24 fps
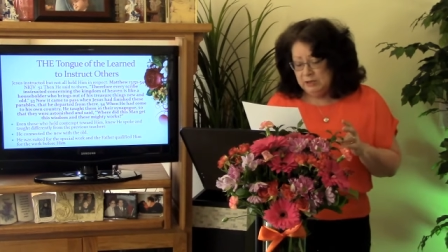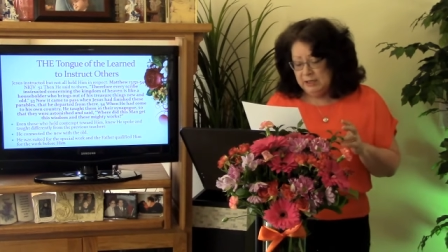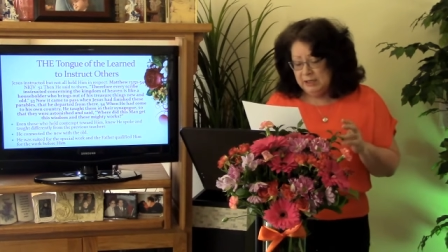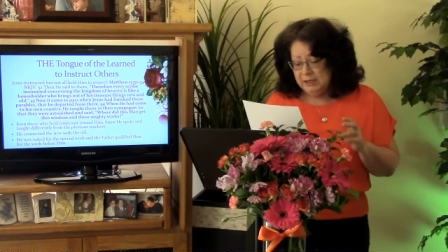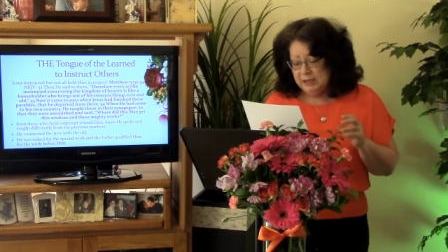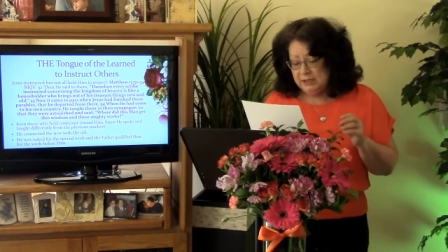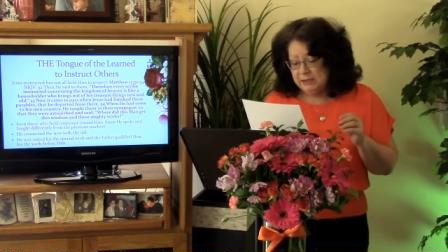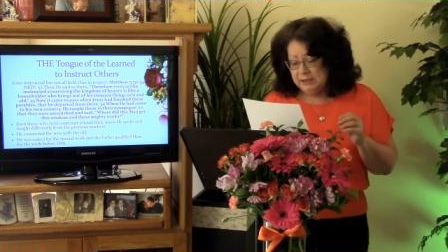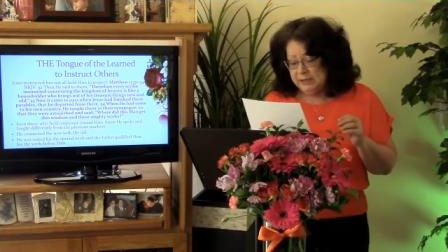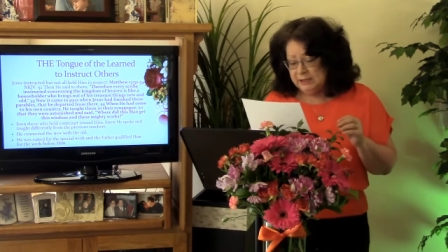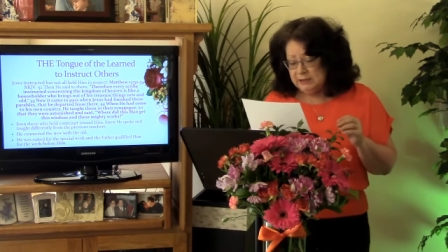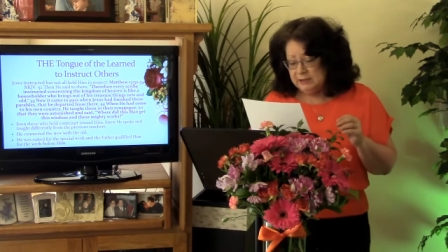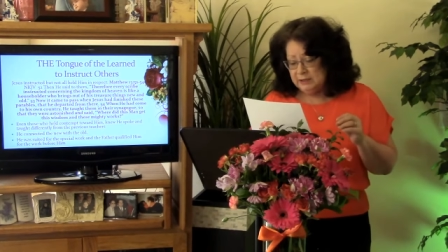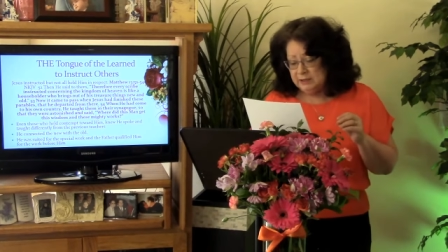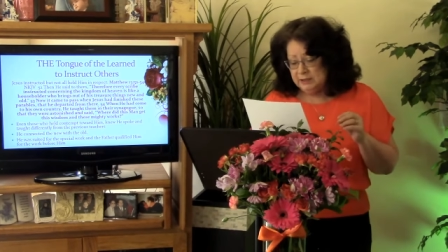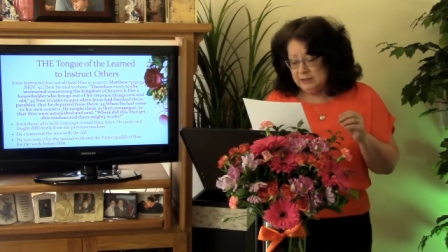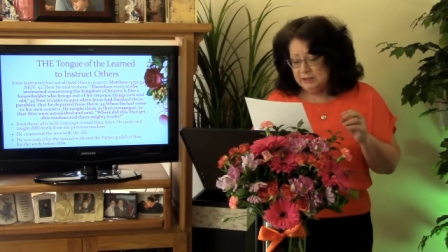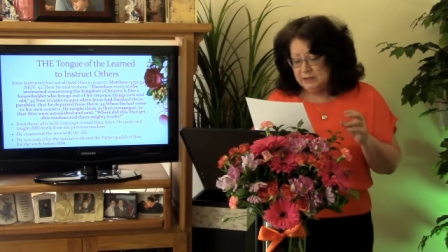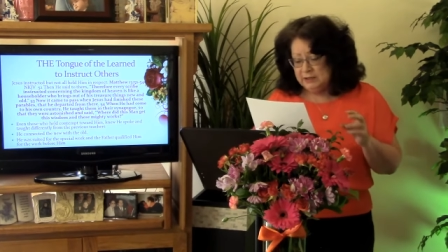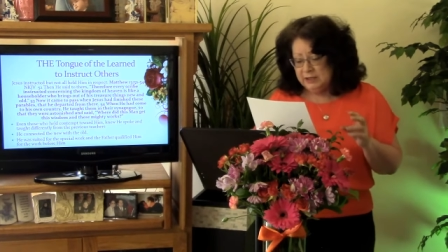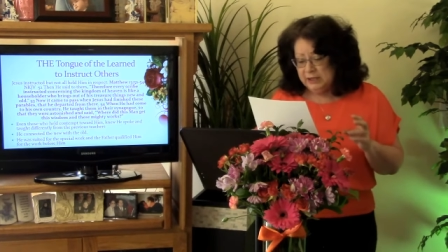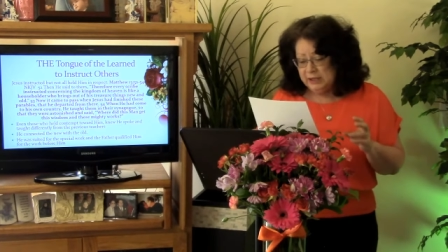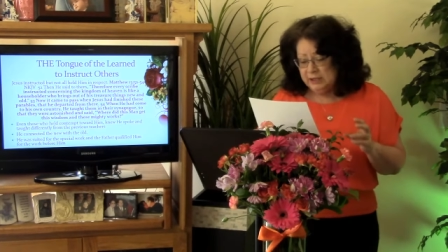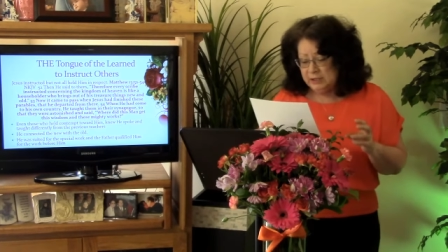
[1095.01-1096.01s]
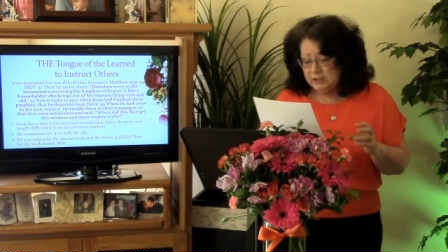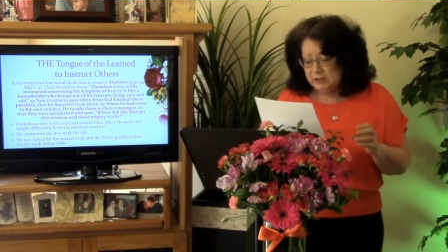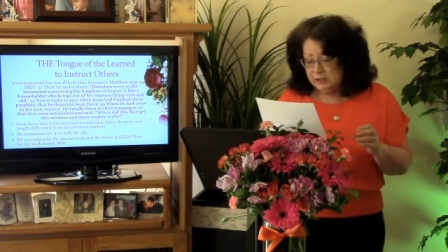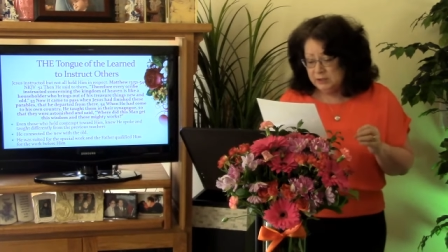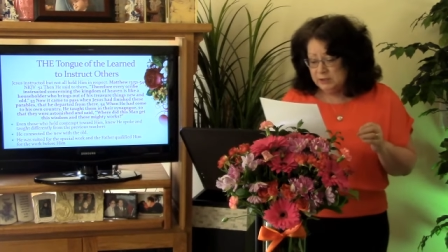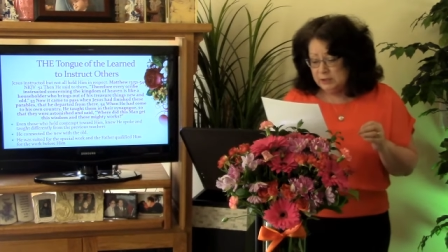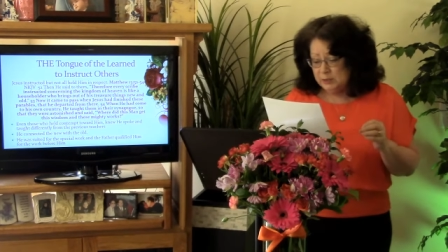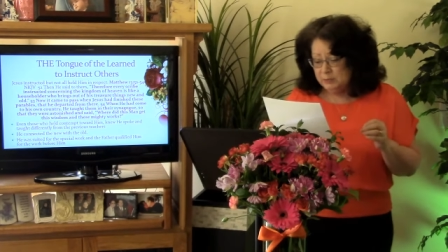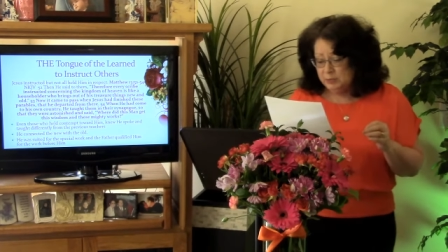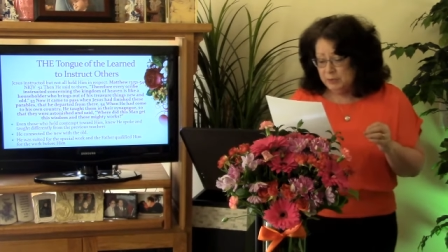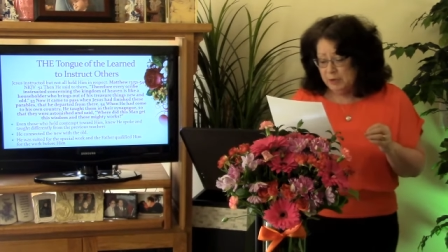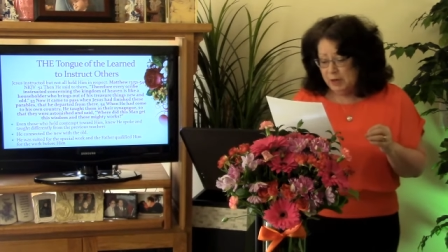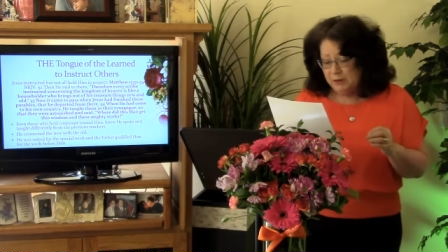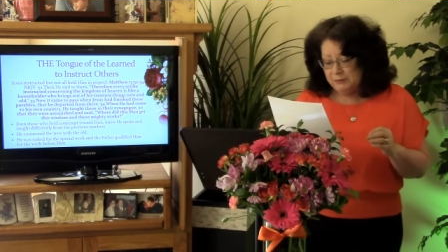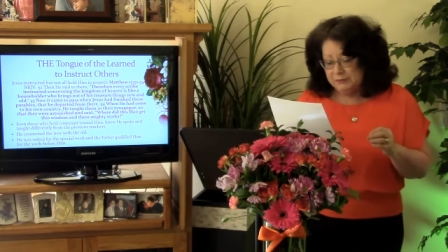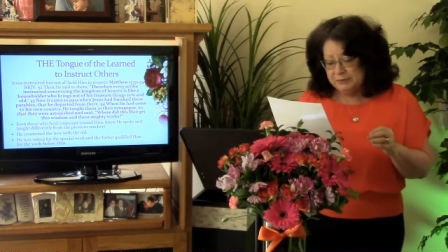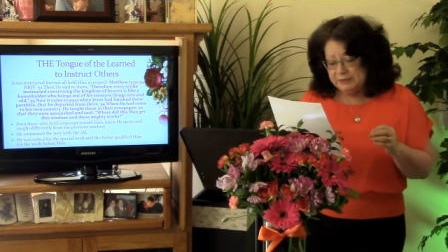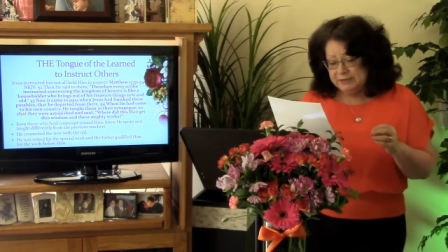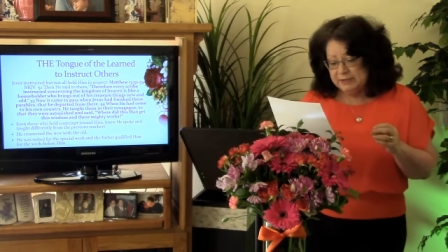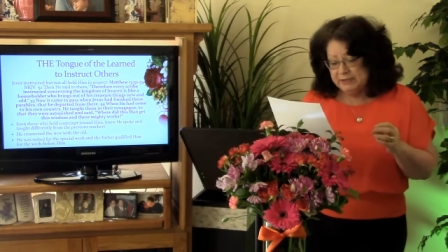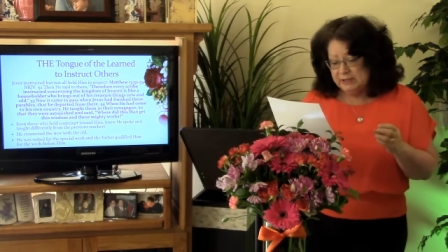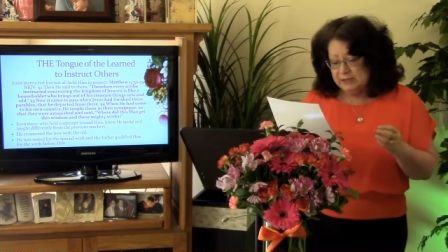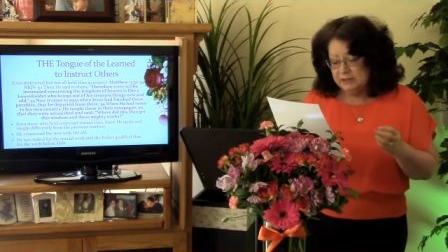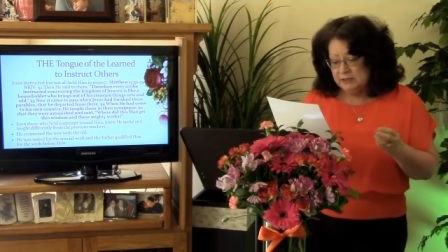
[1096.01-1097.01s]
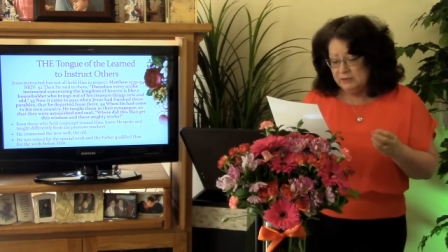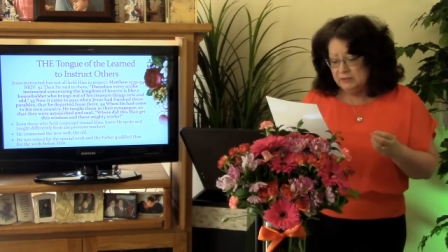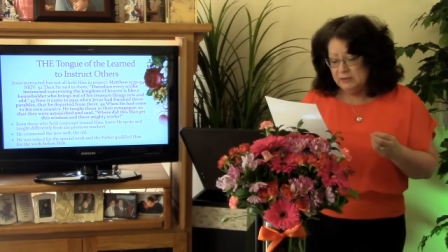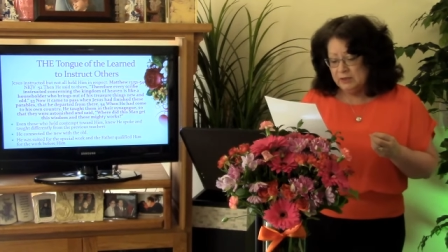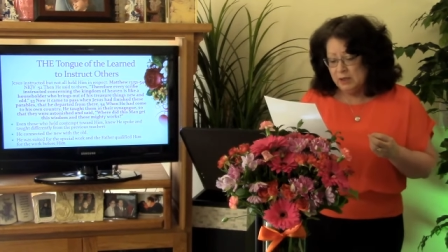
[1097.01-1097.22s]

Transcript: He connected the teachings and prophecies of